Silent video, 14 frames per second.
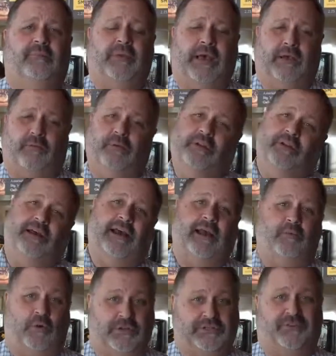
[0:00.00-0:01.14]
back when I
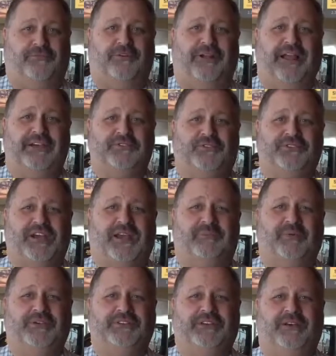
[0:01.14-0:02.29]
was there for a national
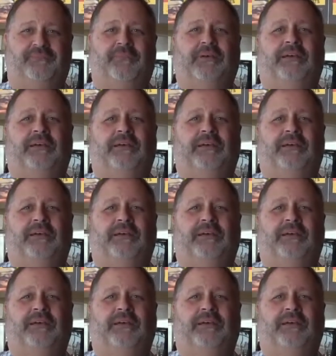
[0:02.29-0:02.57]
championship,